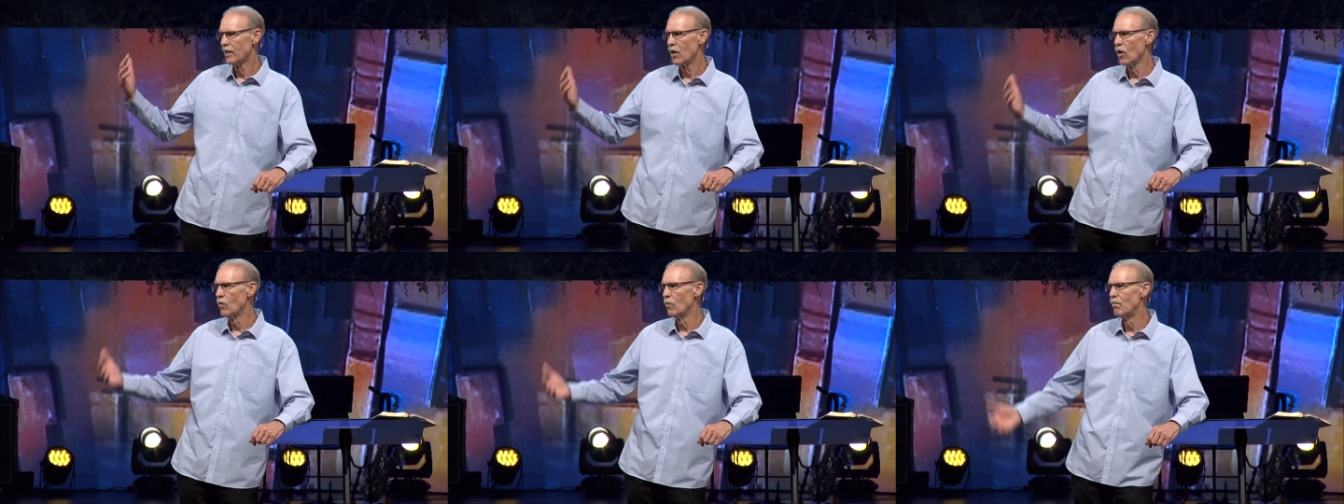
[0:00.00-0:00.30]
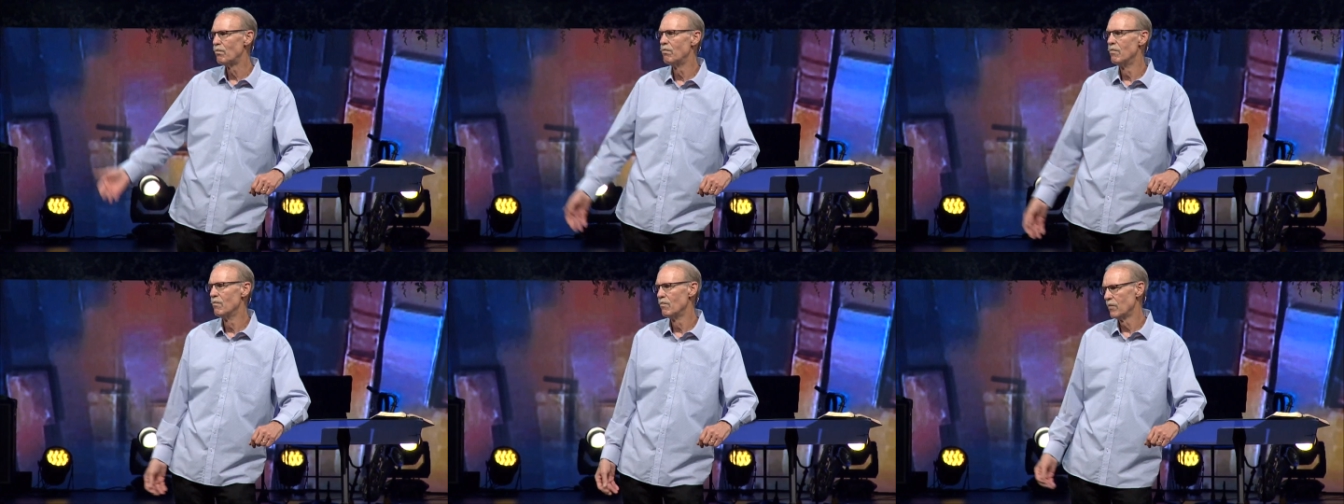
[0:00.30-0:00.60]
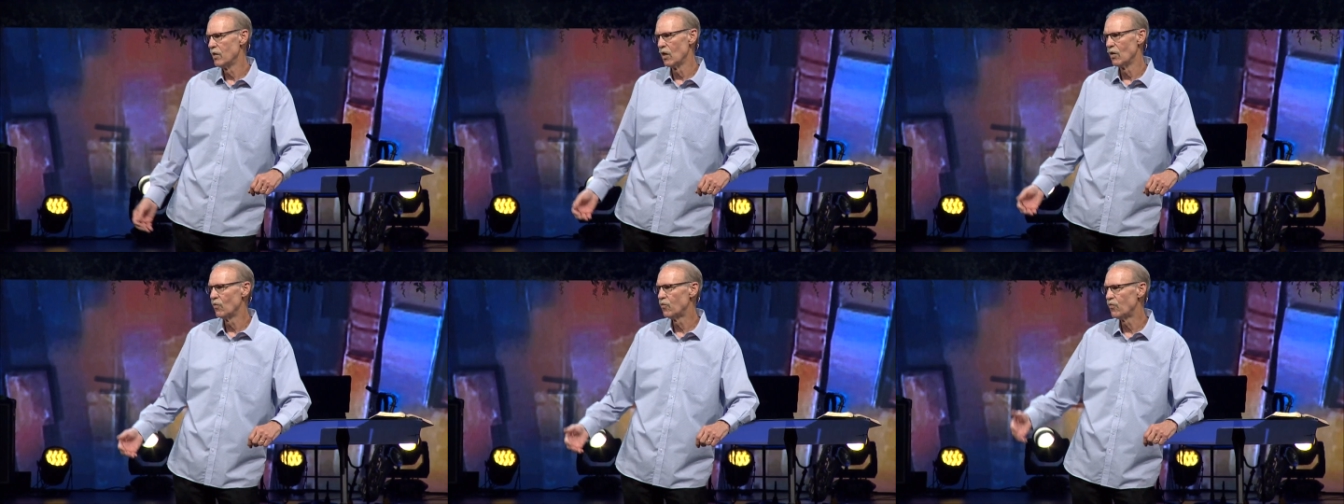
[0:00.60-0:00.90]
go
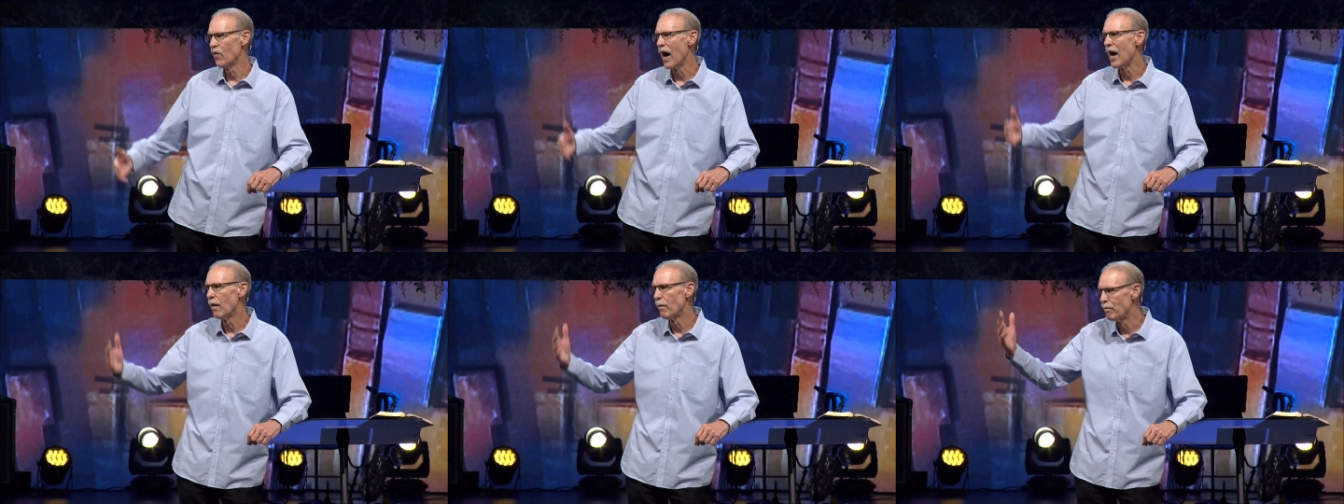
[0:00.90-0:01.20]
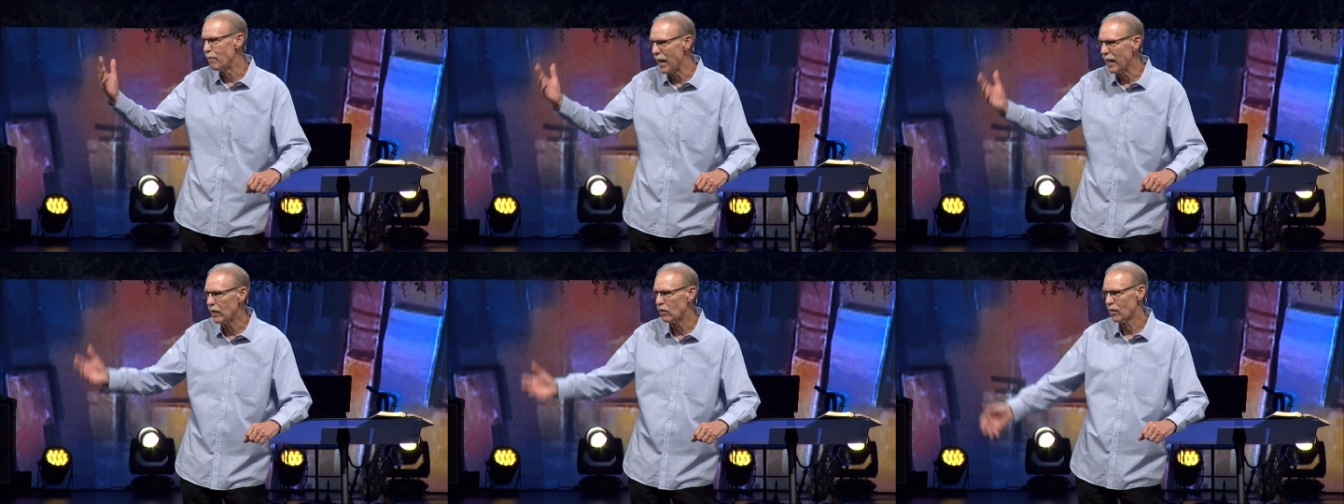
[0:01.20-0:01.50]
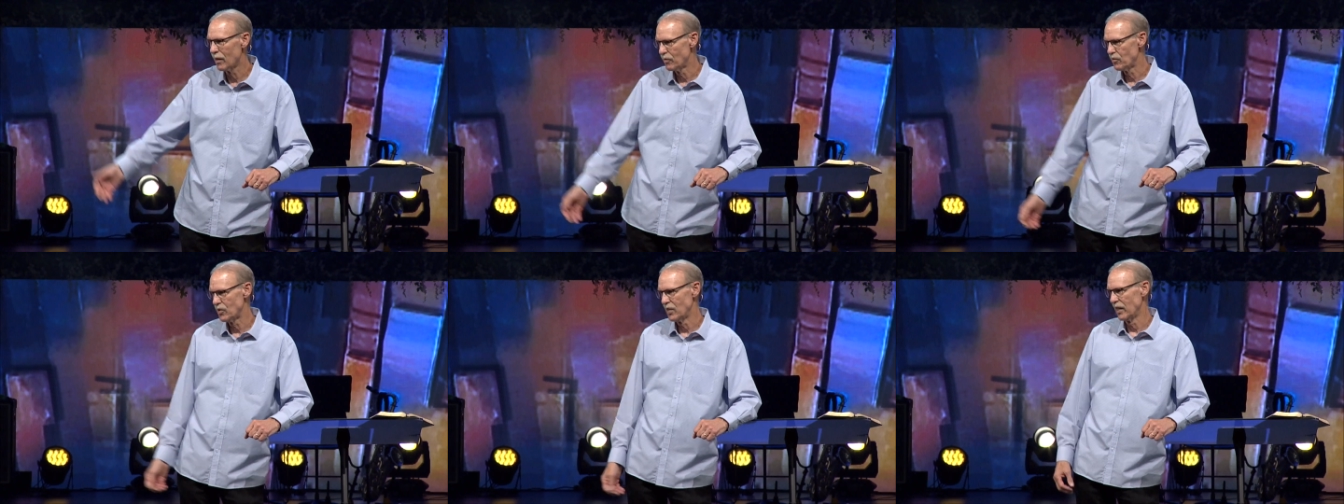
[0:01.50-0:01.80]
you know, file
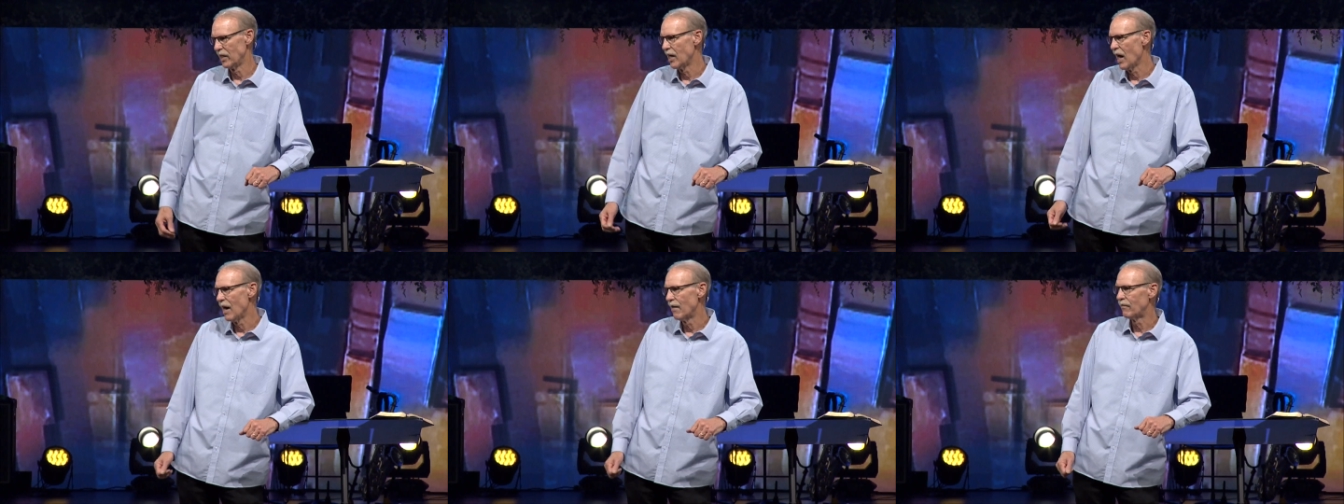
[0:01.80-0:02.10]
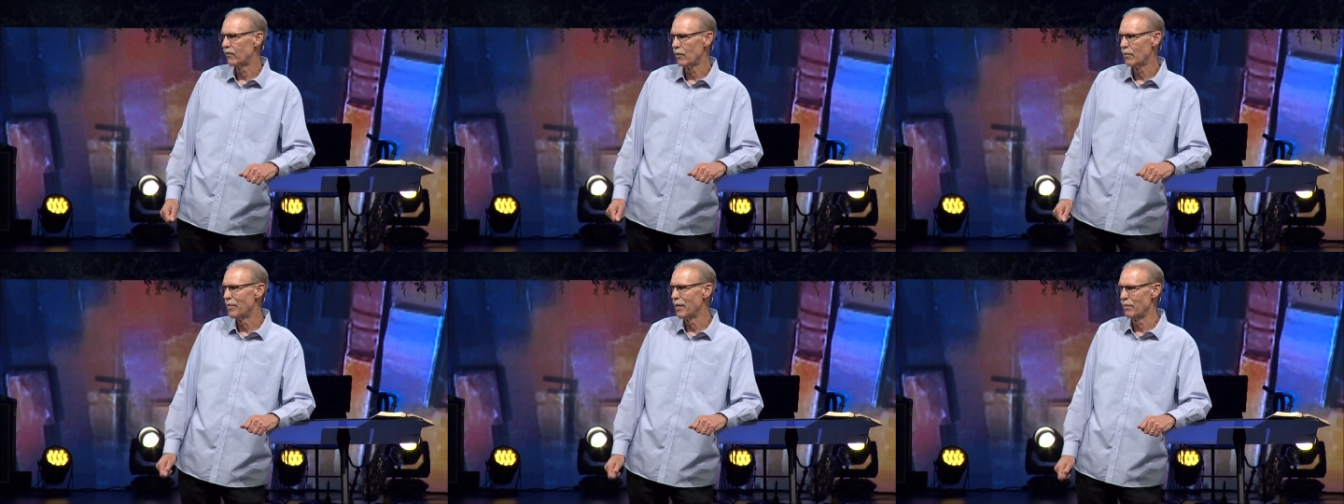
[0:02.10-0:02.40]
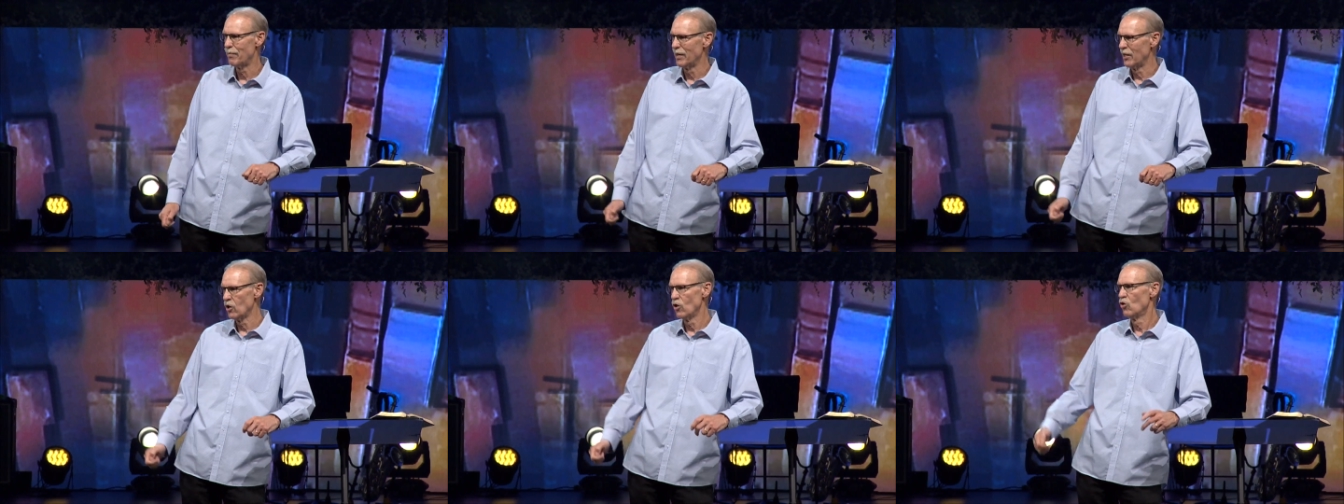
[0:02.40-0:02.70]
bankruptcy, God
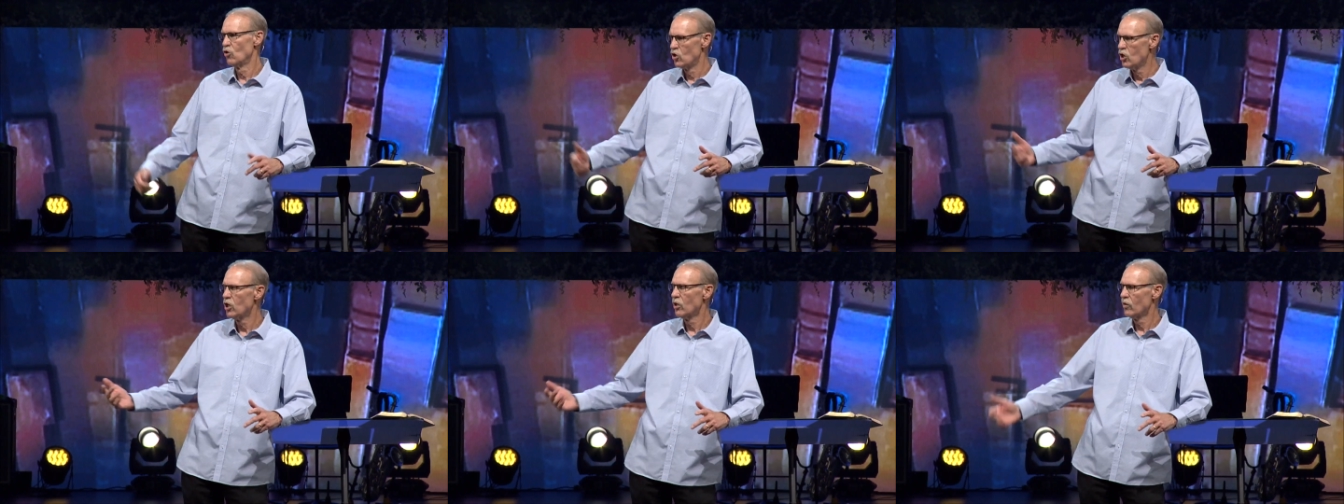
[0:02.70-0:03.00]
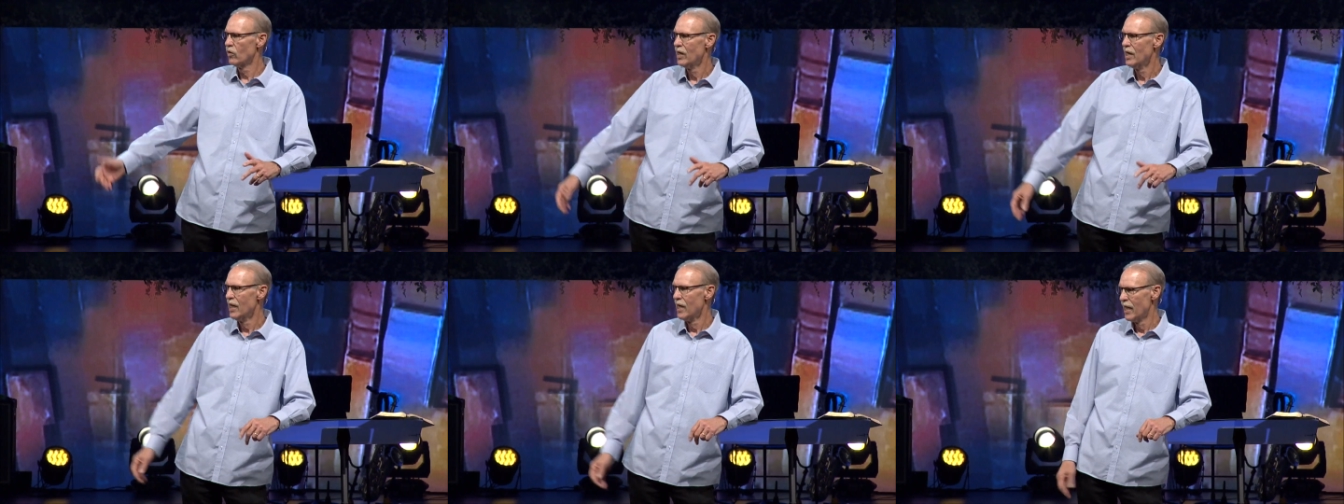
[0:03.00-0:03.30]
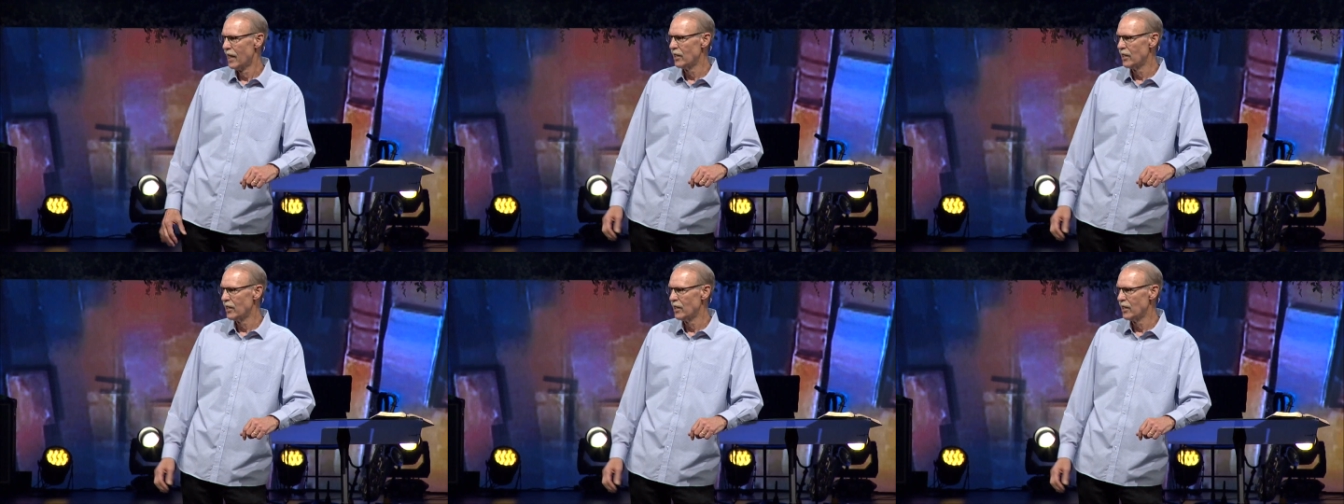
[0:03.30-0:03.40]
forbid, but you do,